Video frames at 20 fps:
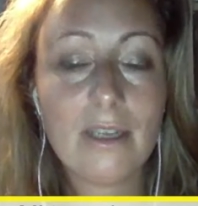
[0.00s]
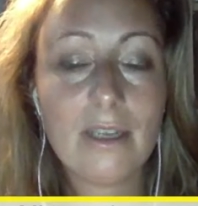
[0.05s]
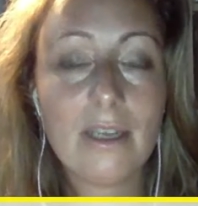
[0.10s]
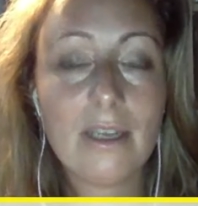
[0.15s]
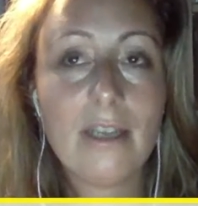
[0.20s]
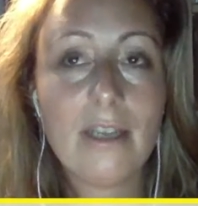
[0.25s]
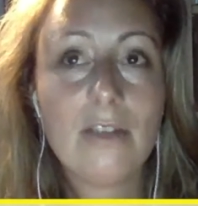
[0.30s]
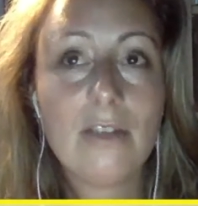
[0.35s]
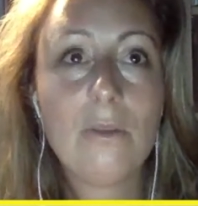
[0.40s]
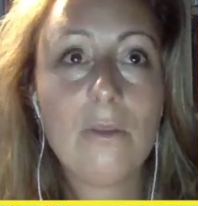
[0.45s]

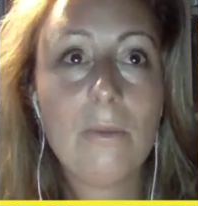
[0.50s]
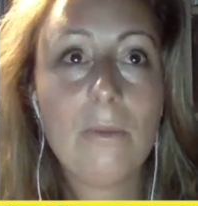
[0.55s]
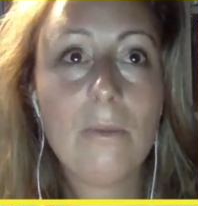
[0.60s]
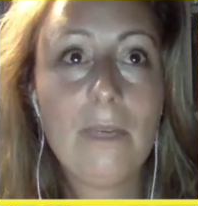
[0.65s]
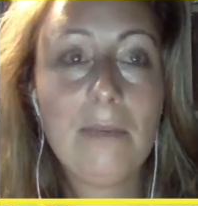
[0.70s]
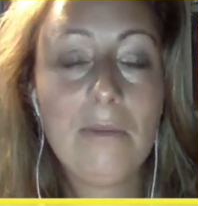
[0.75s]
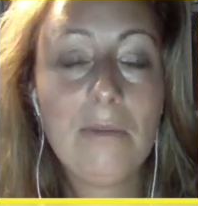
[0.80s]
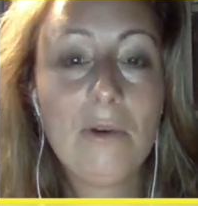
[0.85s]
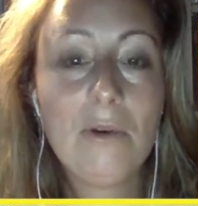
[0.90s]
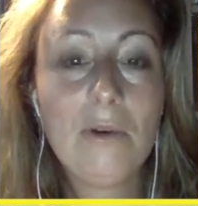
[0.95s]
to be
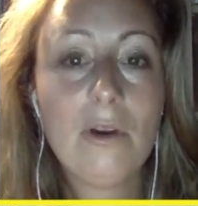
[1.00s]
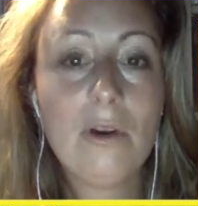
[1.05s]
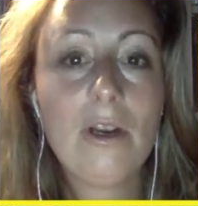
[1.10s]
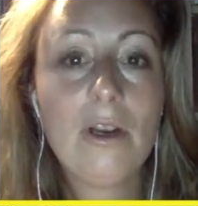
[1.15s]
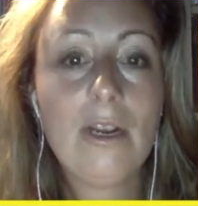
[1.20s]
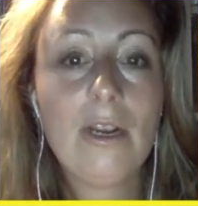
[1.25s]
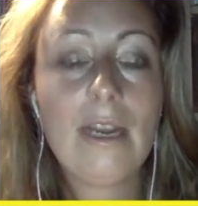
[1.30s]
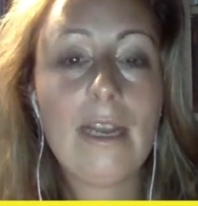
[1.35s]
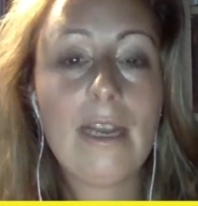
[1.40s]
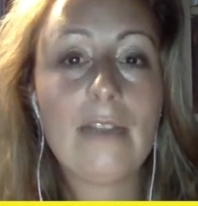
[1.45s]
more
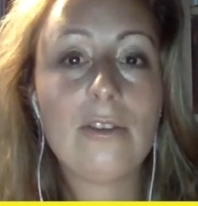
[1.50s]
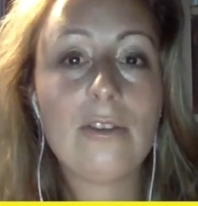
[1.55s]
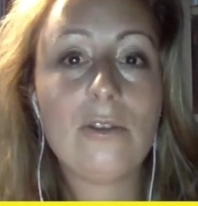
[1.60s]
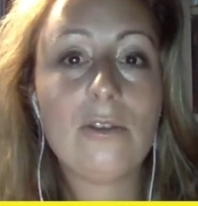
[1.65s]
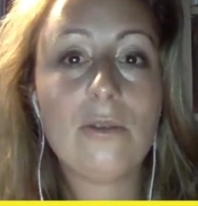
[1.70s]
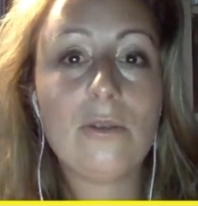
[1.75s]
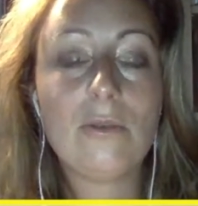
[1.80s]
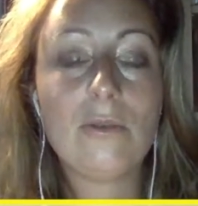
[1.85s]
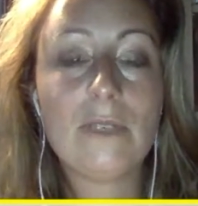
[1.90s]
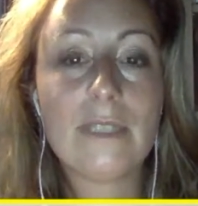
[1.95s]
and to
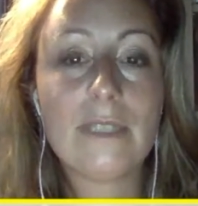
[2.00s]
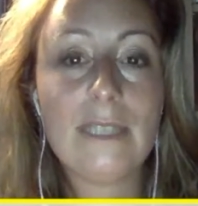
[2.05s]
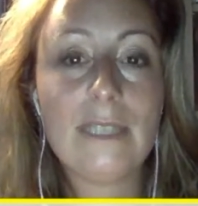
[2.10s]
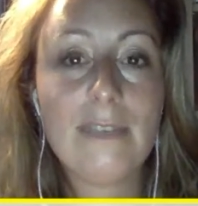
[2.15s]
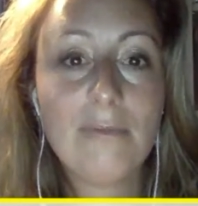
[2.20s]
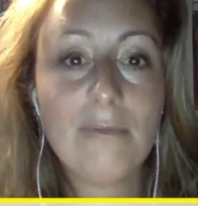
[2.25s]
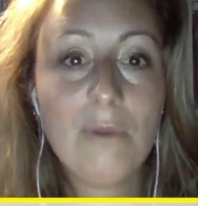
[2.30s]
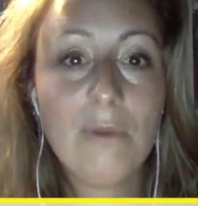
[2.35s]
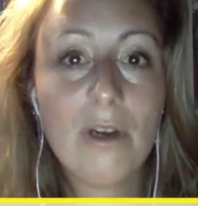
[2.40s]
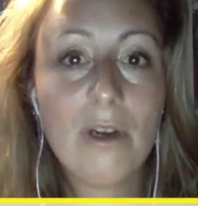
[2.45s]
receive
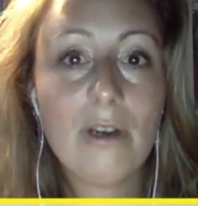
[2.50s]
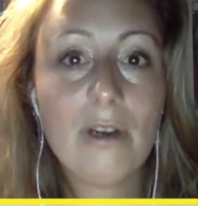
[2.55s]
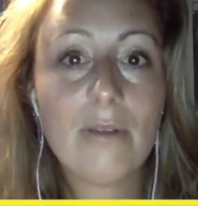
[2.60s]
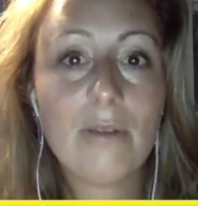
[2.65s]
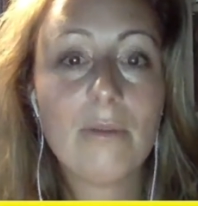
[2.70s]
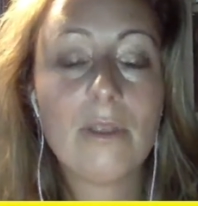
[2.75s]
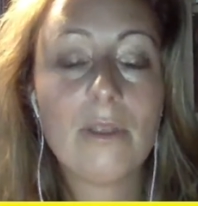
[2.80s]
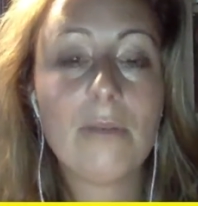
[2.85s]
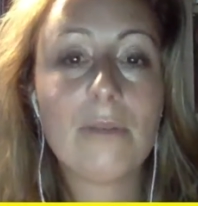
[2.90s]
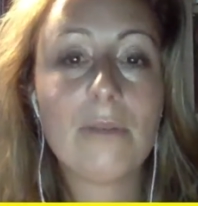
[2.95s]
more, will you
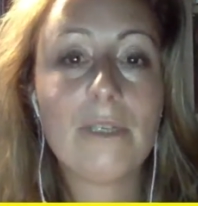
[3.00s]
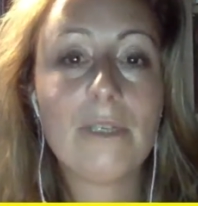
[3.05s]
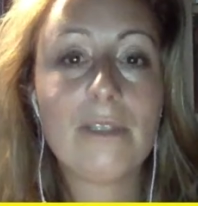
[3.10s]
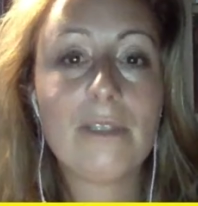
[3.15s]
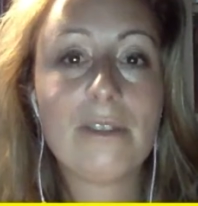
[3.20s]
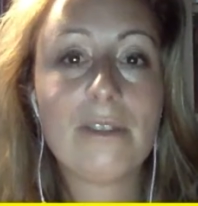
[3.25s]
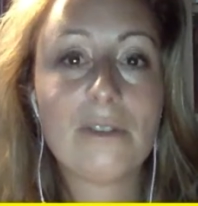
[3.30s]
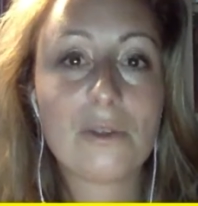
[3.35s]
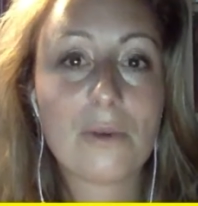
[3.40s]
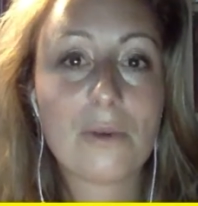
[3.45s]
please destroy
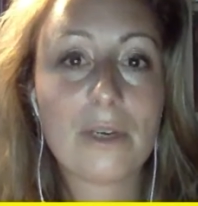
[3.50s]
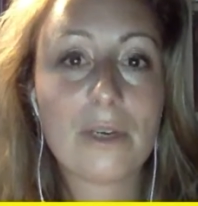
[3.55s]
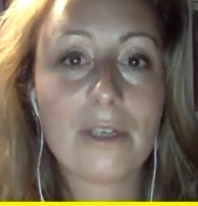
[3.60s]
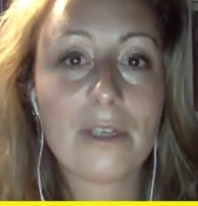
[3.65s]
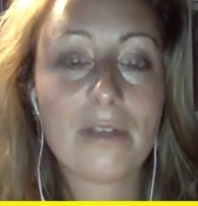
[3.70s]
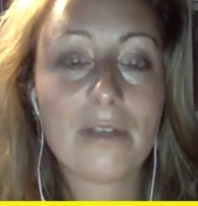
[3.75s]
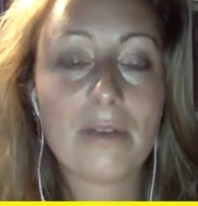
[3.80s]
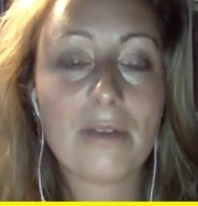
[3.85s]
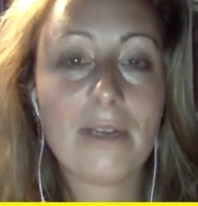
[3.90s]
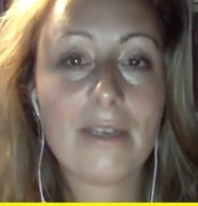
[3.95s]
and create it
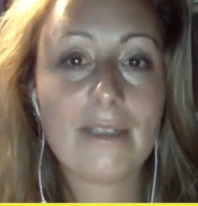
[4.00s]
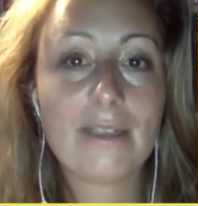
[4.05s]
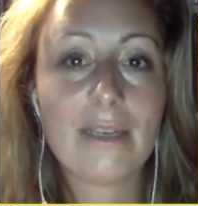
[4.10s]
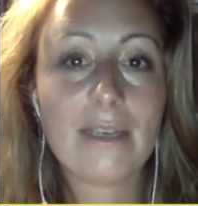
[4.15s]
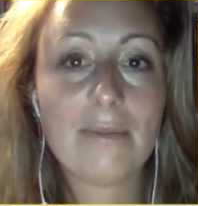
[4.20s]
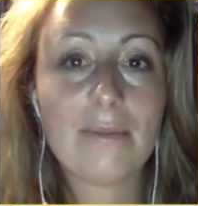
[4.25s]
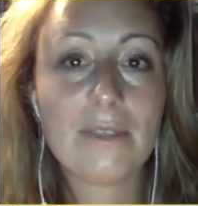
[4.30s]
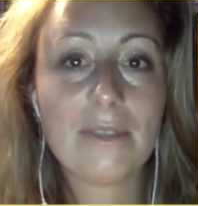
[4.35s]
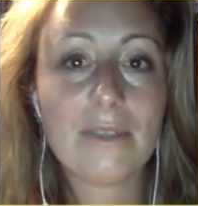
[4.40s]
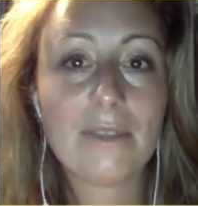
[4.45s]
times a
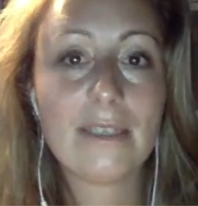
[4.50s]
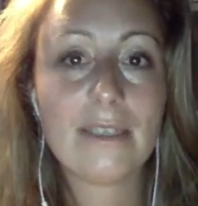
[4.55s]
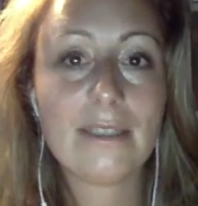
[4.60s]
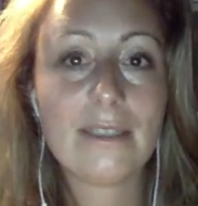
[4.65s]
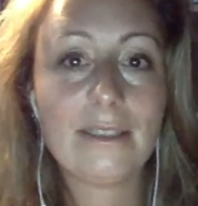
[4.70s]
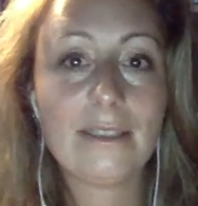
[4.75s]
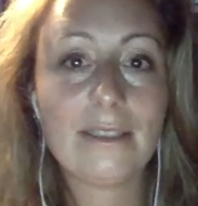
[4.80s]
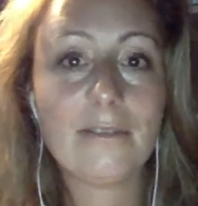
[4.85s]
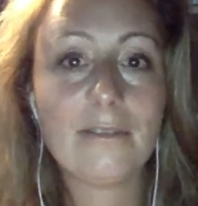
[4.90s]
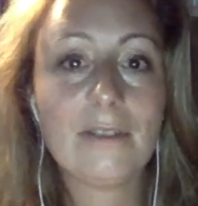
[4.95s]
godzillion?
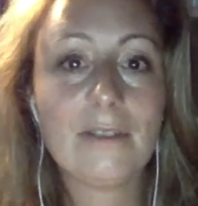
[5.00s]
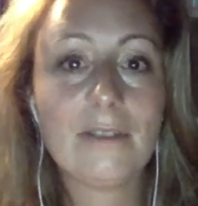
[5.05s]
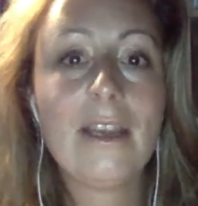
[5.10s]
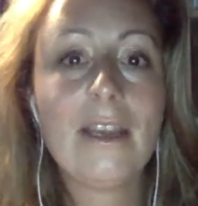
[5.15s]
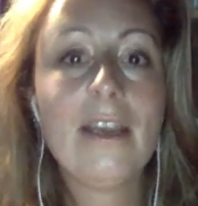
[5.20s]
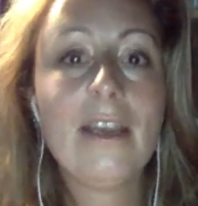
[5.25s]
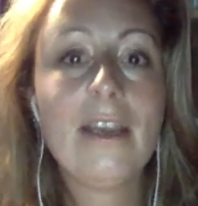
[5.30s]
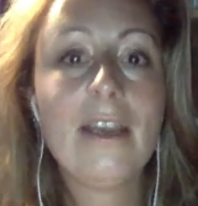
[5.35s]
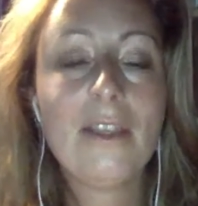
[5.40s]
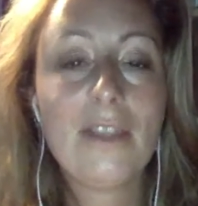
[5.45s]

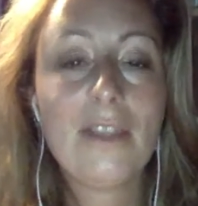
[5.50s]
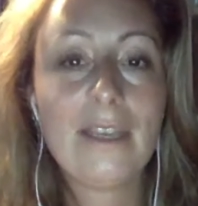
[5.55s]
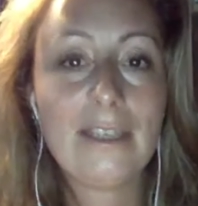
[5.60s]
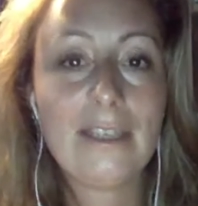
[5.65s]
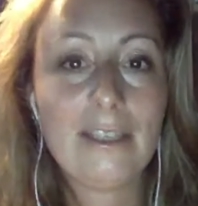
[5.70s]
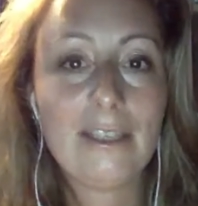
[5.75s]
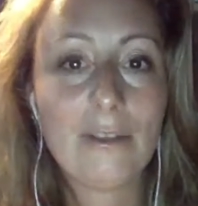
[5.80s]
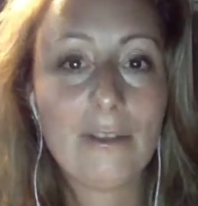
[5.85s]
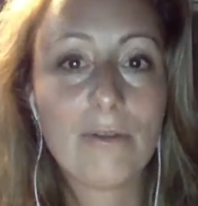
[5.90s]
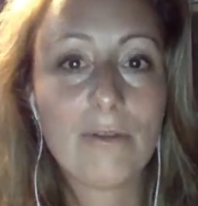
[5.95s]
Thank you.
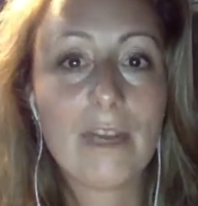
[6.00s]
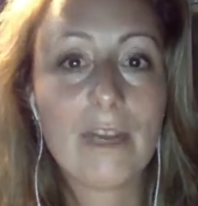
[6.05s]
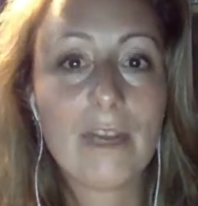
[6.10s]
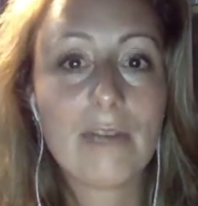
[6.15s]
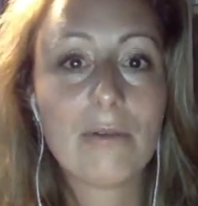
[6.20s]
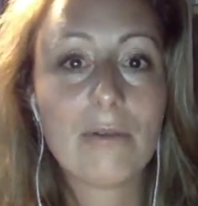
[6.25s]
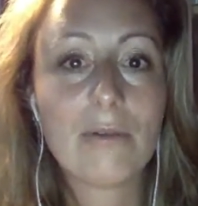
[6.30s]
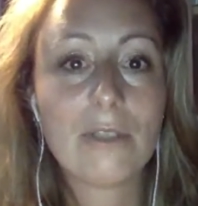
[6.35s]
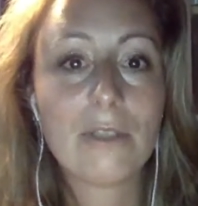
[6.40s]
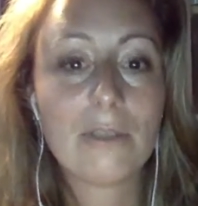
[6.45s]
Right, wrong, good,
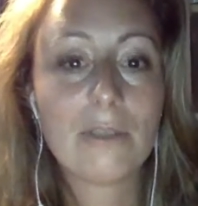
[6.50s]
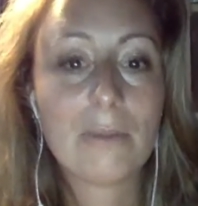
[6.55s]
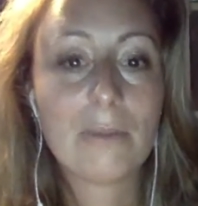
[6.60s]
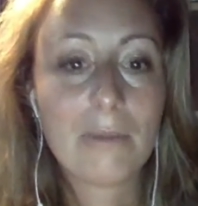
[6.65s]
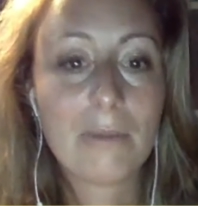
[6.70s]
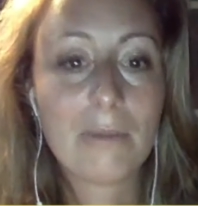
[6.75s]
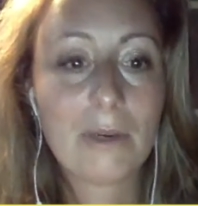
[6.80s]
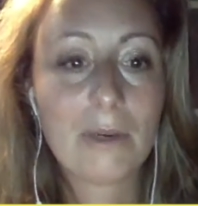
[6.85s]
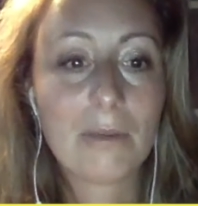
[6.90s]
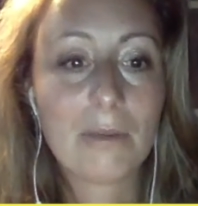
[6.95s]
bad, pot,
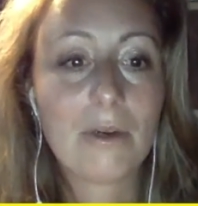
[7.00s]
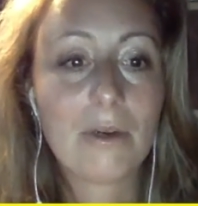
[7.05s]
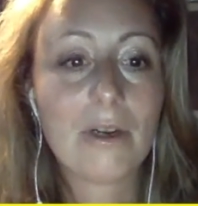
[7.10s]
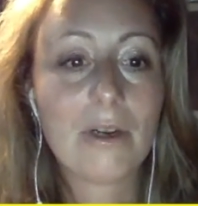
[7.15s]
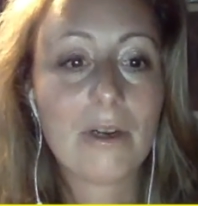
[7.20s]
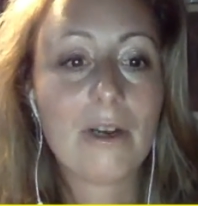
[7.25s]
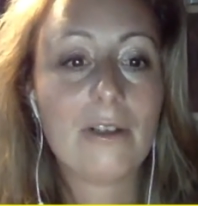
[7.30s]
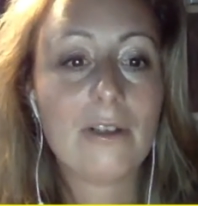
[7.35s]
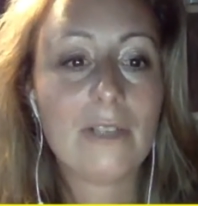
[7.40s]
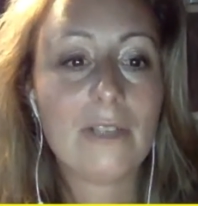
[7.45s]
pock, all
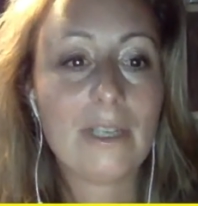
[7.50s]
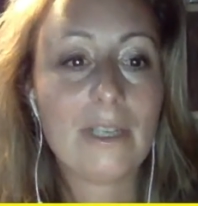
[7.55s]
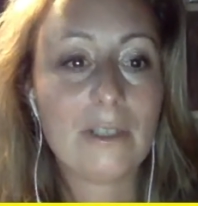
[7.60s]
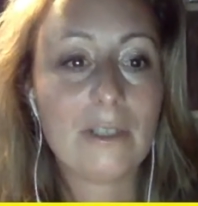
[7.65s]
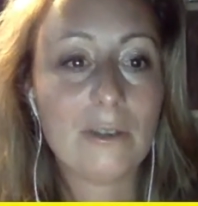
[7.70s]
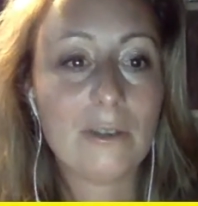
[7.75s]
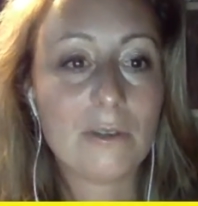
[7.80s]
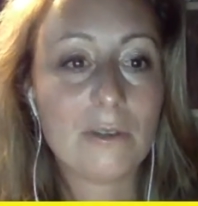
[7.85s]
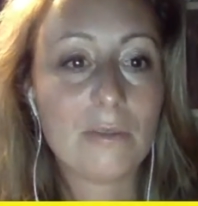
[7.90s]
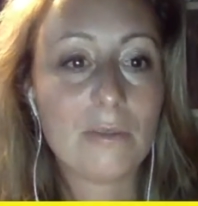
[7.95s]
nine shorts,
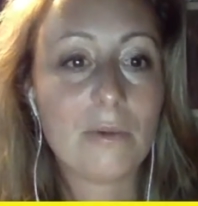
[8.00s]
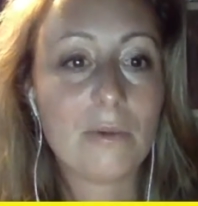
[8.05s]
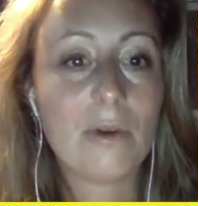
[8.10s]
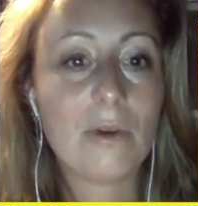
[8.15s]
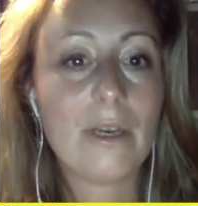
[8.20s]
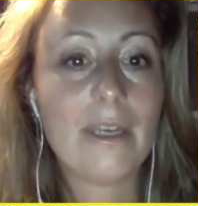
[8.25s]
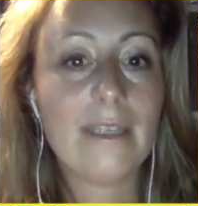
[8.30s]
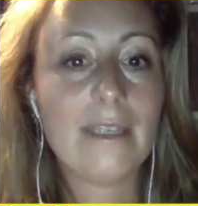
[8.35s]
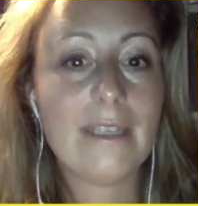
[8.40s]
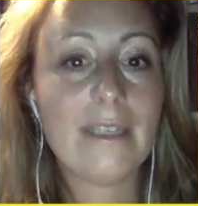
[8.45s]
boys
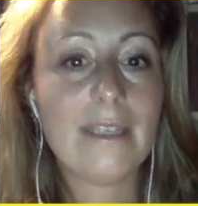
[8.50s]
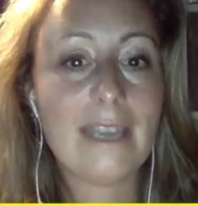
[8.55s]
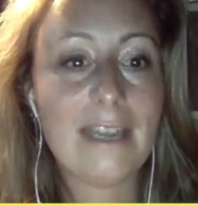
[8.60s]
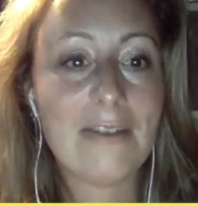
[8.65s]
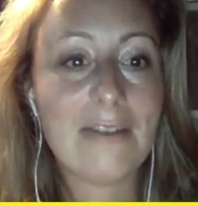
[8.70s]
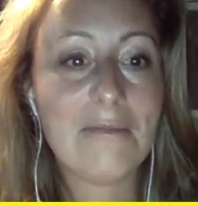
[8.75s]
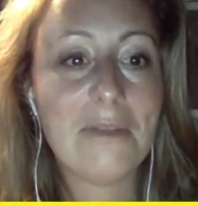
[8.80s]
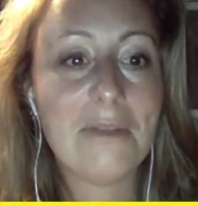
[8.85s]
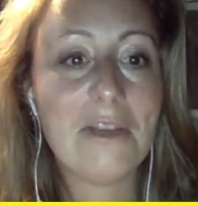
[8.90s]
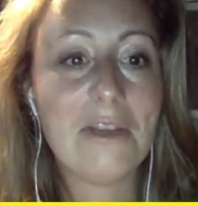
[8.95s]
and
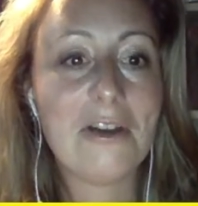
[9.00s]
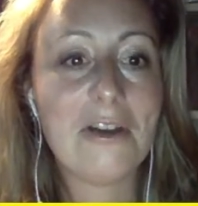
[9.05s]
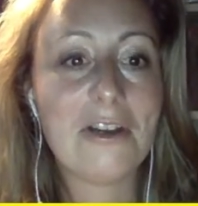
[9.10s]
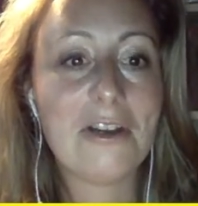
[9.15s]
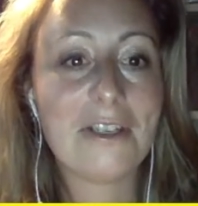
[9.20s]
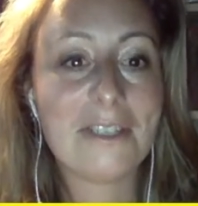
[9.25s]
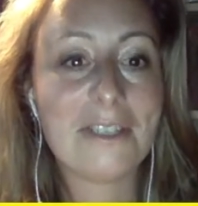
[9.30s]
beyonds.